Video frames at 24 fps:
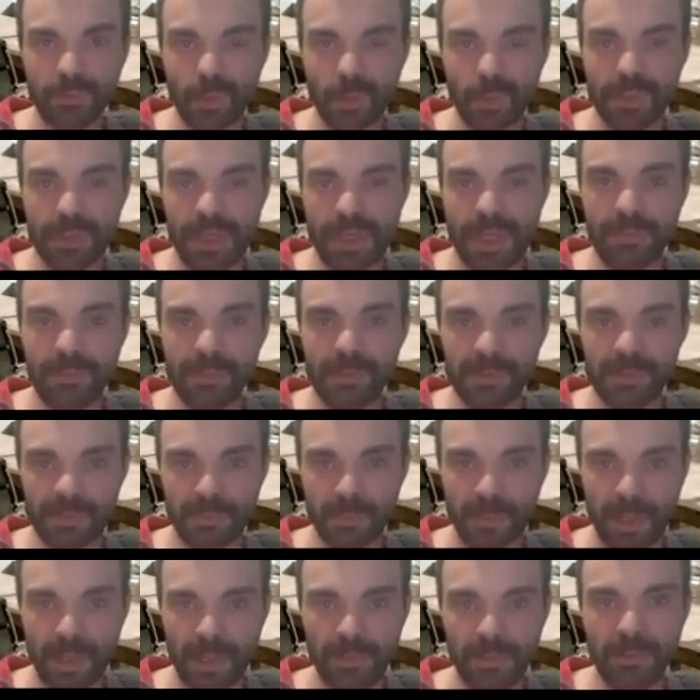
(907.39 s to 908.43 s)
What happens
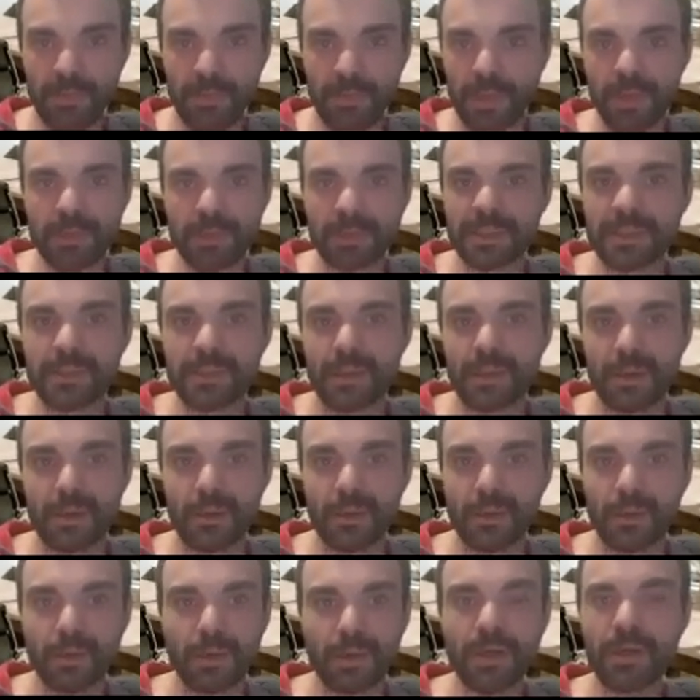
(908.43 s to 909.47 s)
when there is
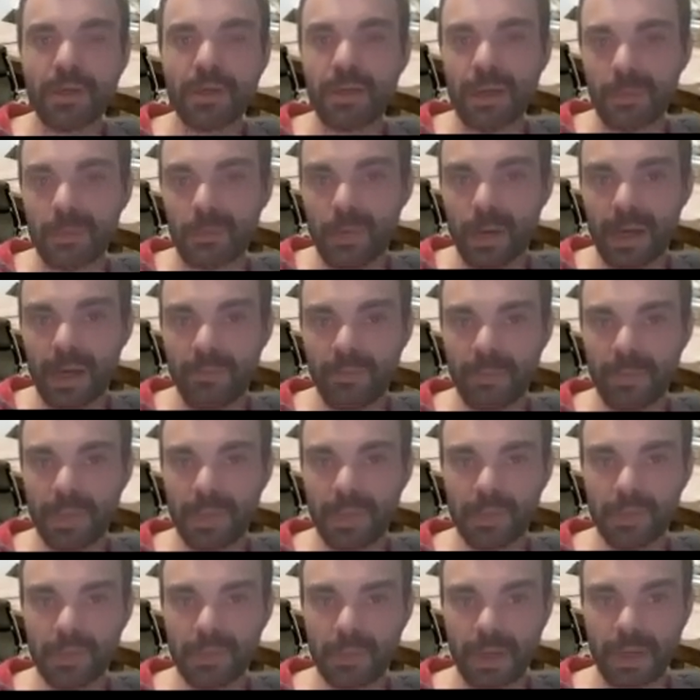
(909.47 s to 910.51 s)
no
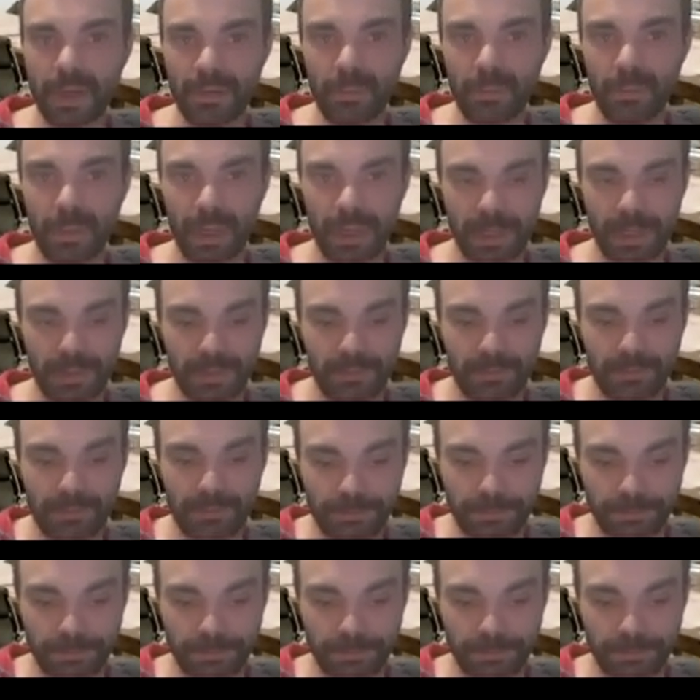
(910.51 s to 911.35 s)
environment or other player.